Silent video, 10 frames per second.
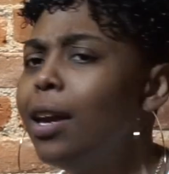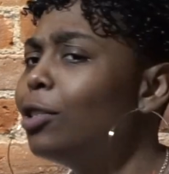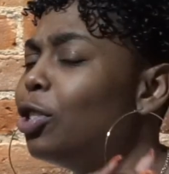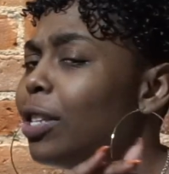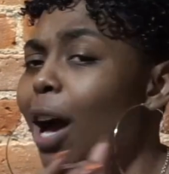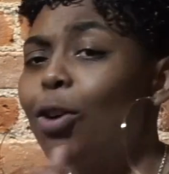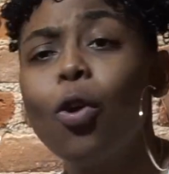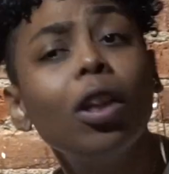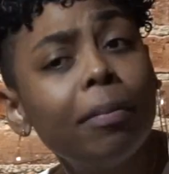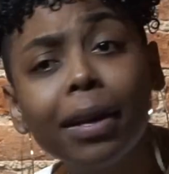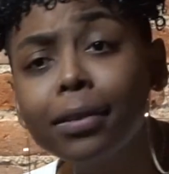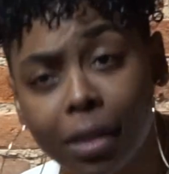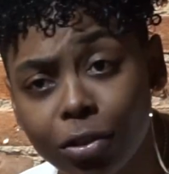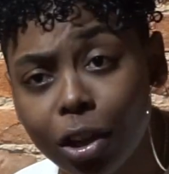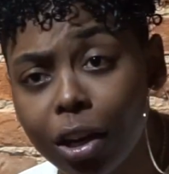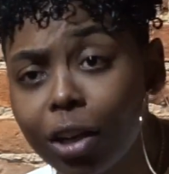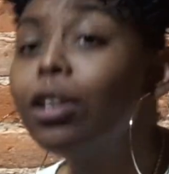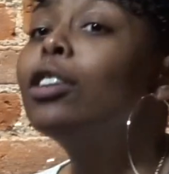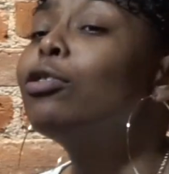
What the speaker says: She's not calling my sister.